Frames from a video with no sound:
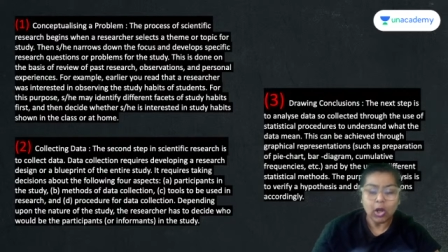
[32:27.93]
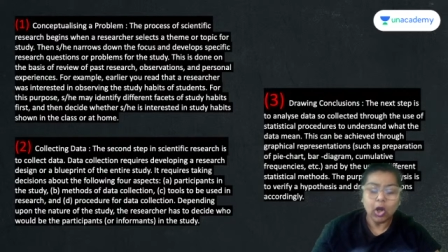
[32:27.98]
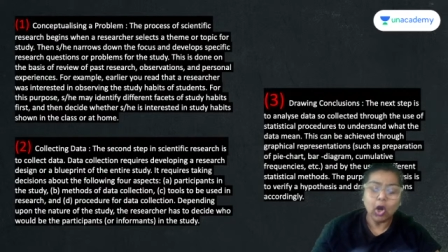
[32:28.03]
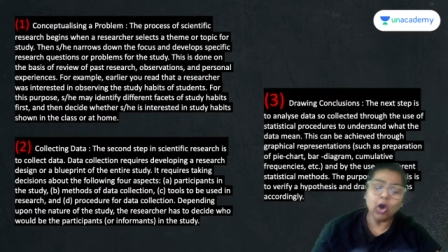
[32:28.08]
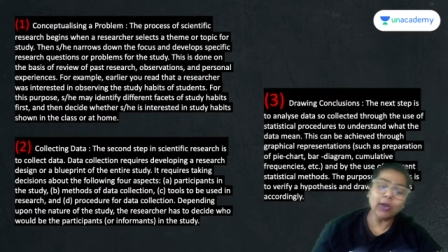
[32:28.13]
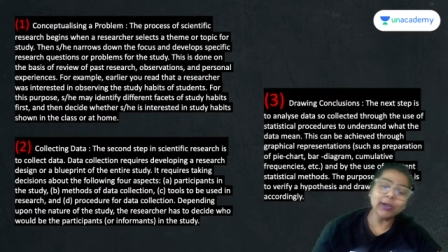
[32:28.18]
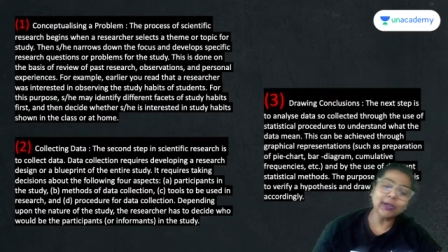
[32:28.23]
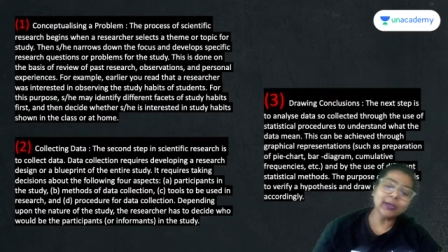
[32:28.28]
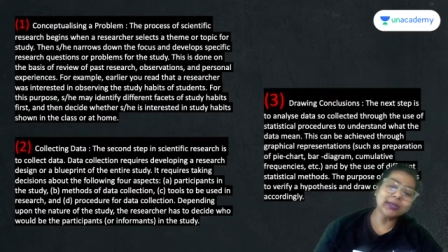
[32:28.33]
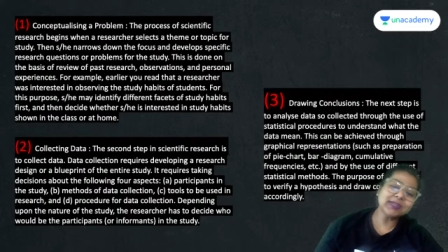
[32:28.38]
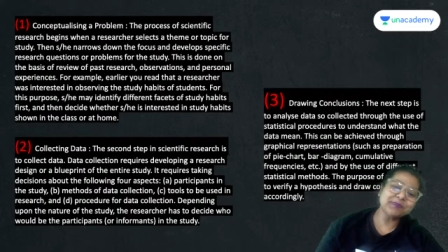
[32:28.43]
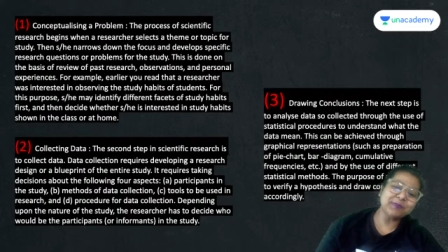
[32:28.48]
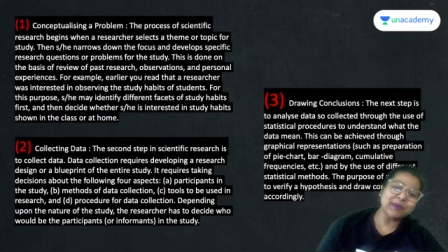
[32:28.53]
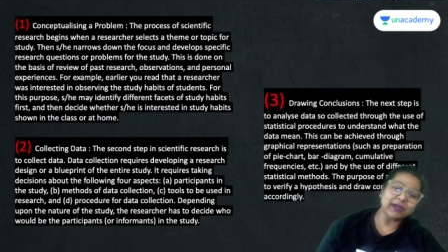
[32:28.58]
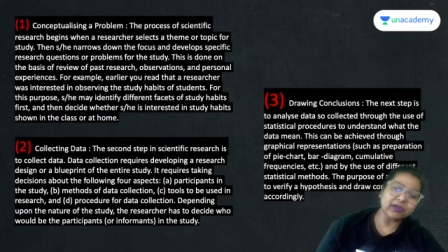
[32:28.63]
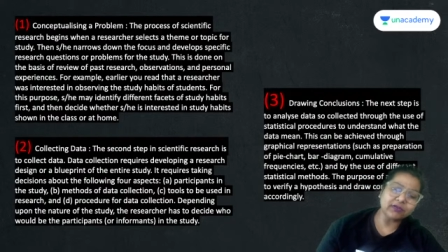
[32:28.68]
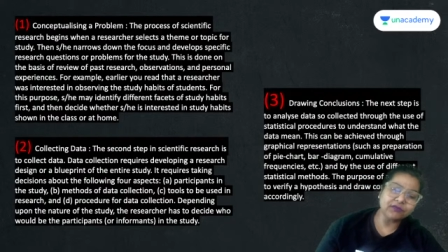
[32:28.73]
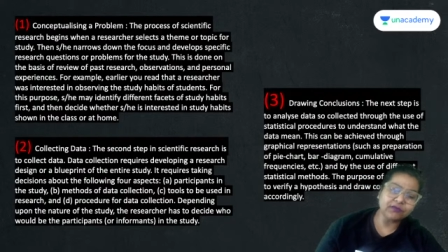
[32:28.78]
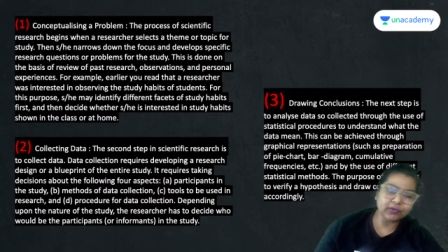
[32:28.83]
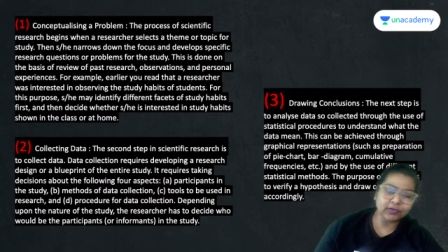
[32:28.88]
or it is
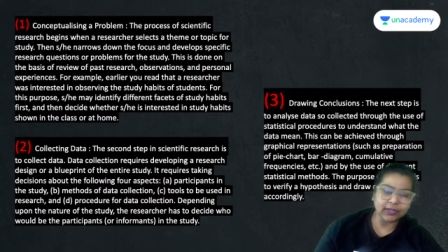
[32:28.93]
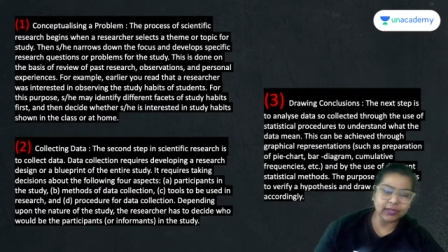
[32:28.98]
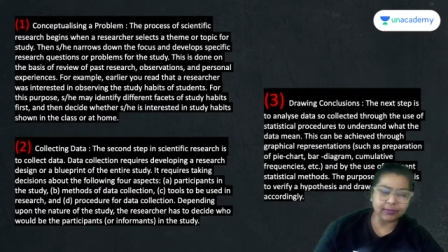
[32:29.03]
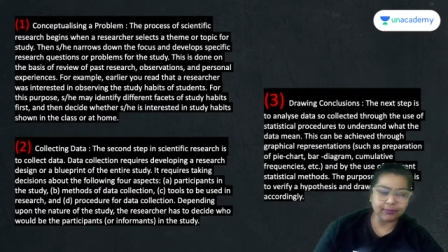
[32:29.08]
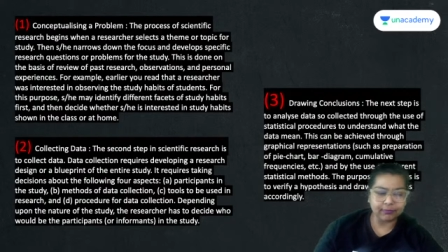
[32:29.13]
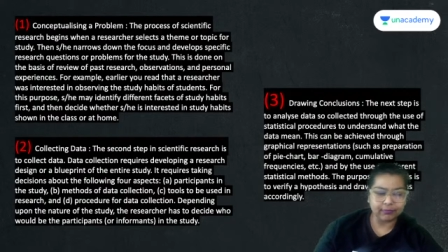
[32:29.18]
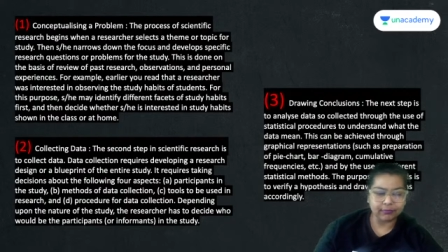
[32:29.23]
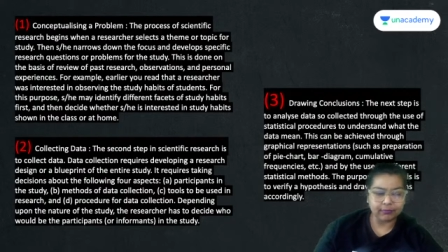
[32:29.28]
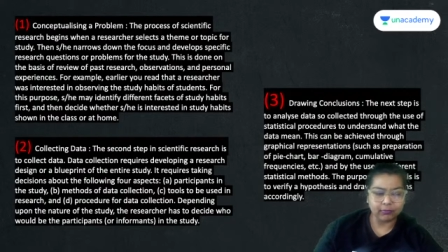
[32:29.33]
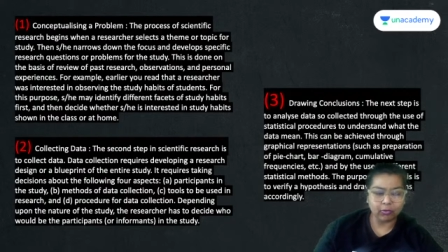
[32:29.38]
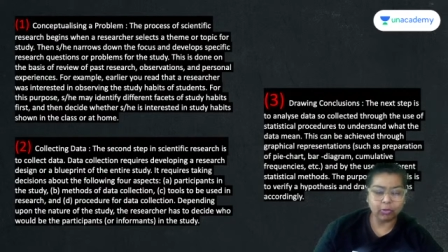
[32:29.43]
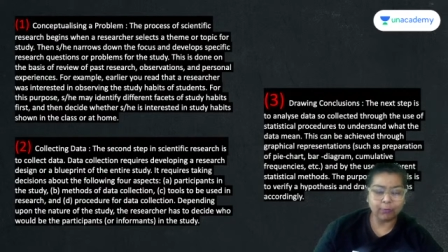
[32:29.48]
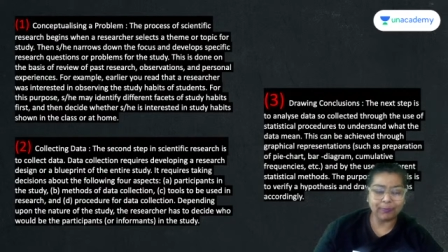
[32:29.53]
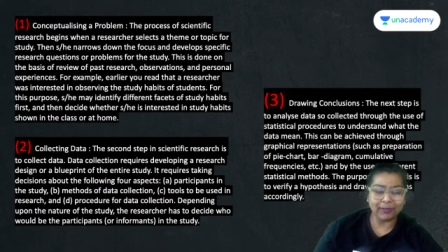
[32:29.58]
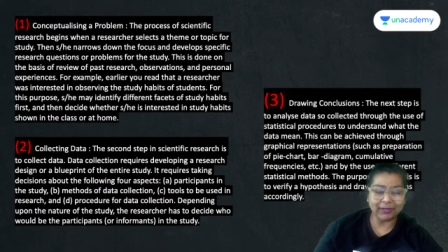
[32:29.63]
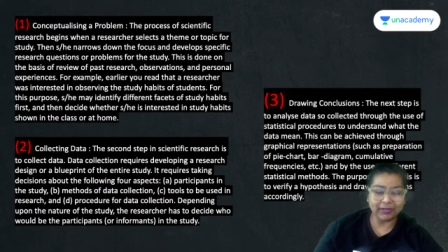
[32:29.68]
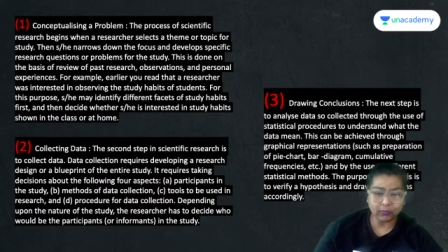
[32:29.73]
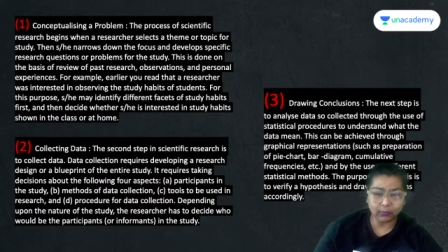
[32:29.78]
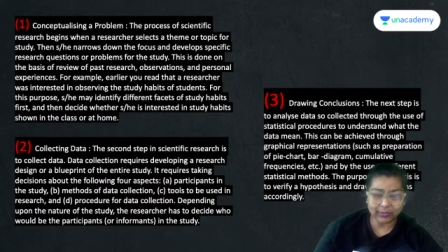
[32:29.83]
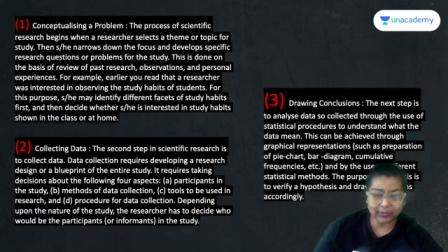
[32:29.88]
better for them, or
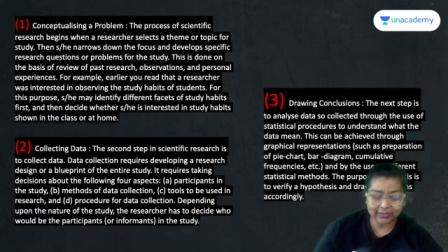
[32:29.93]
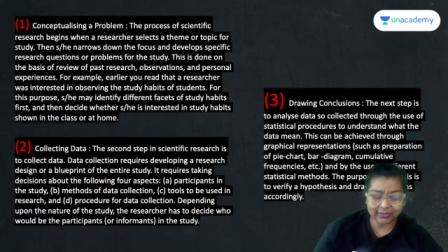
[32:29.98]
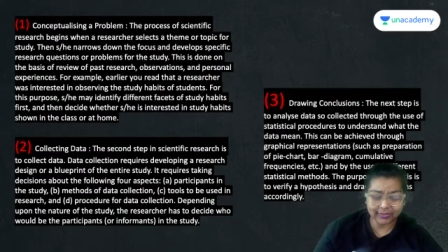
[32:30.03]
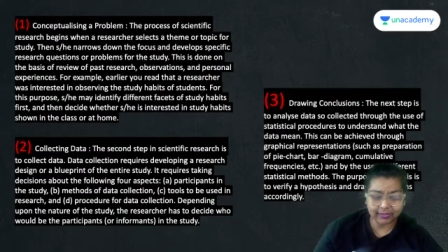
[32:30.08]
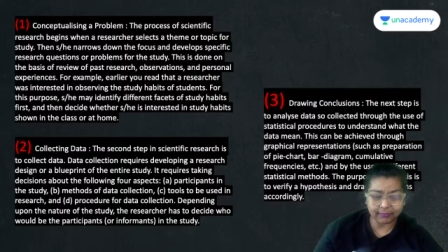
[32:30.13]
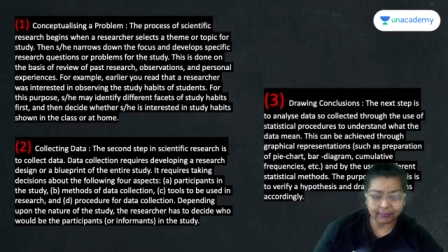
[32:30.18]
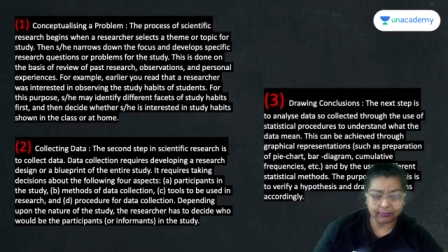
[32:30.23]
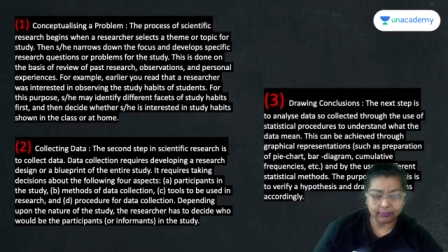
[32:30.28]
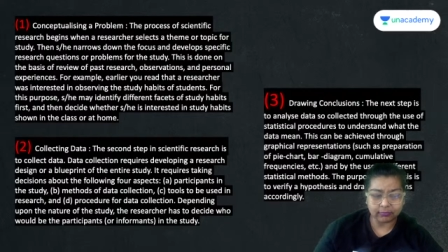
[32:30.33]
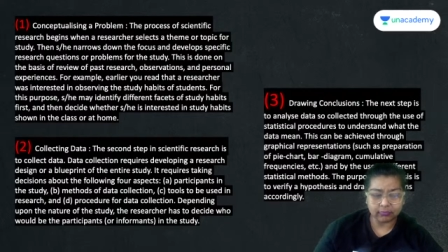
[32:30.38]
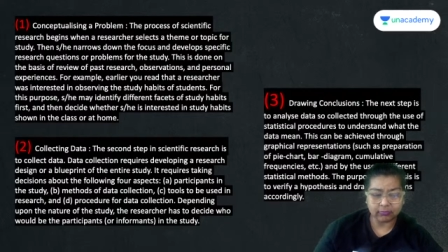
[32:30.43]
better with them,